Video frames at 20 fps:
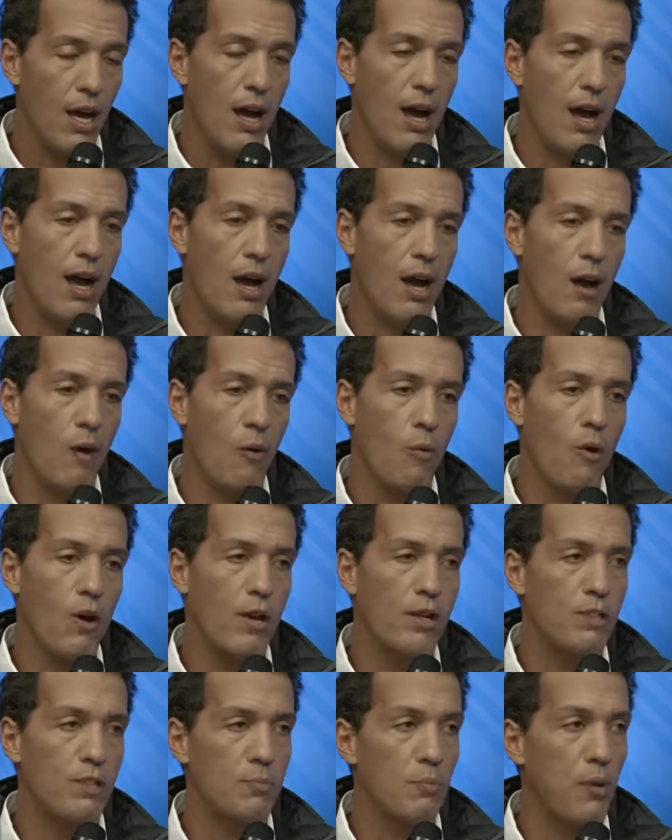
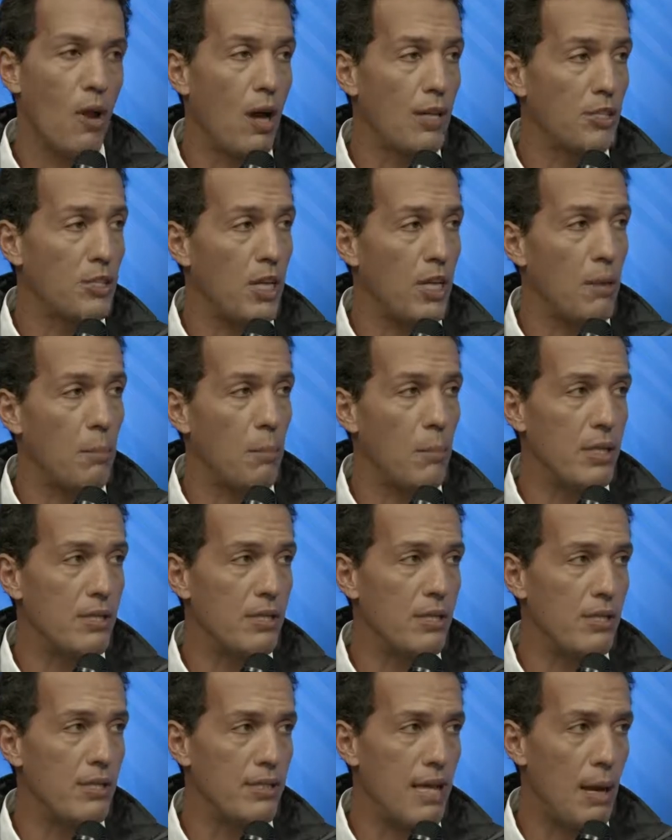One is blockchain
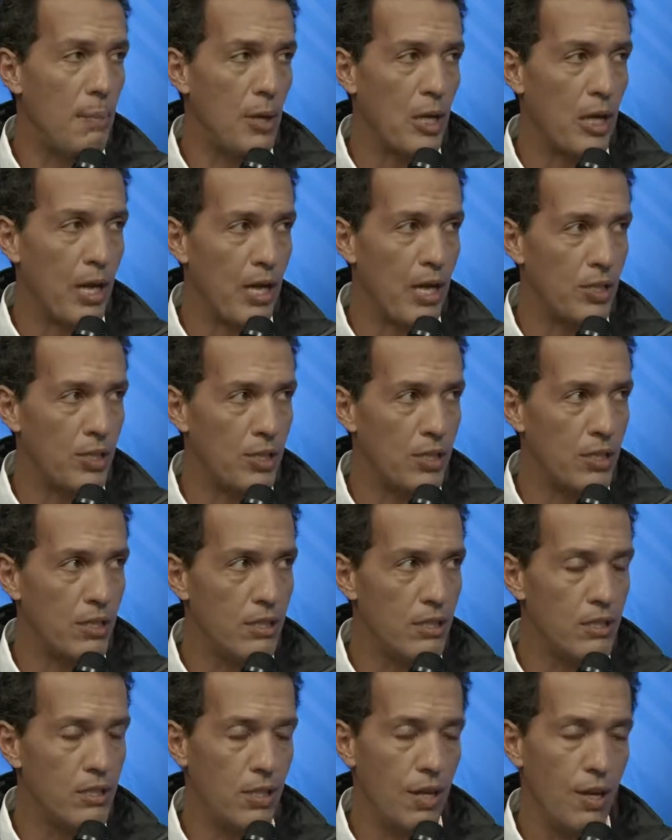business
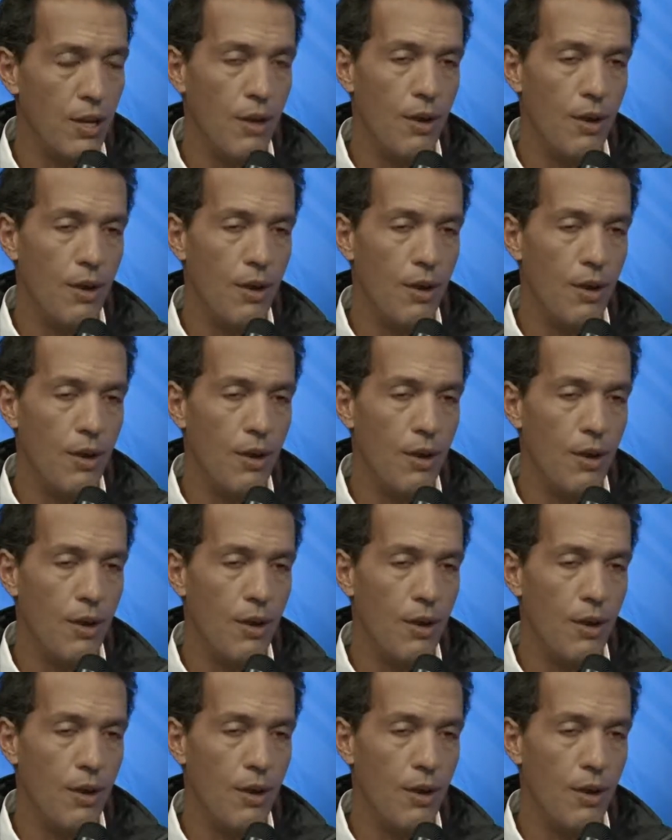applications,